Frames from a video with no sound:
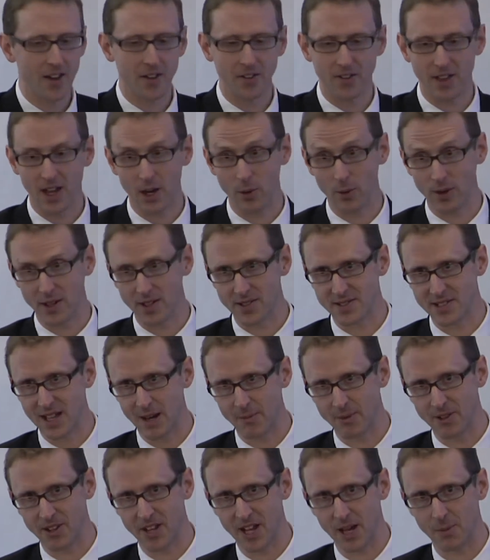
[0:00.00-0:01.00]
They will
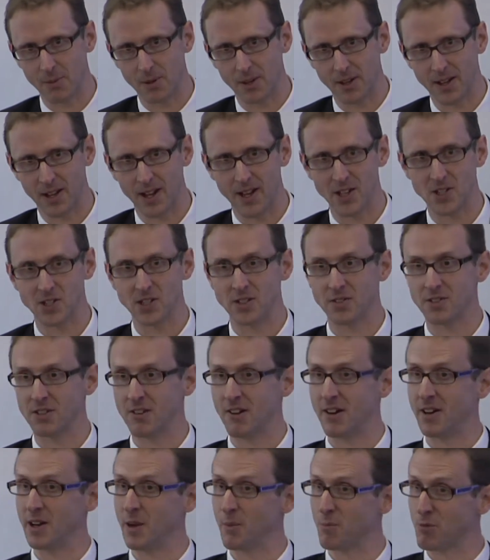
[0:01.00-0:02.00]
examine the application. If
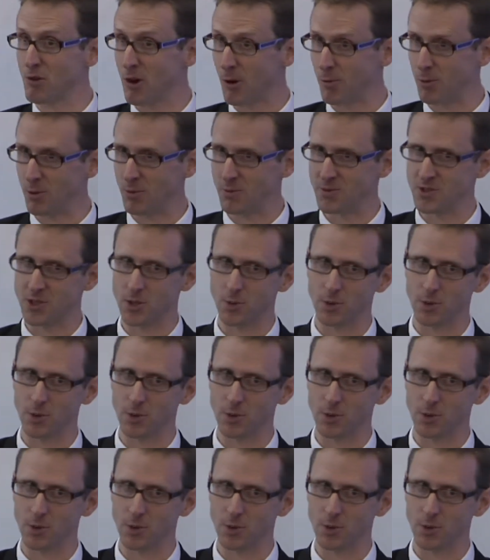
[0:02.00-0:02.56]
there are any problems,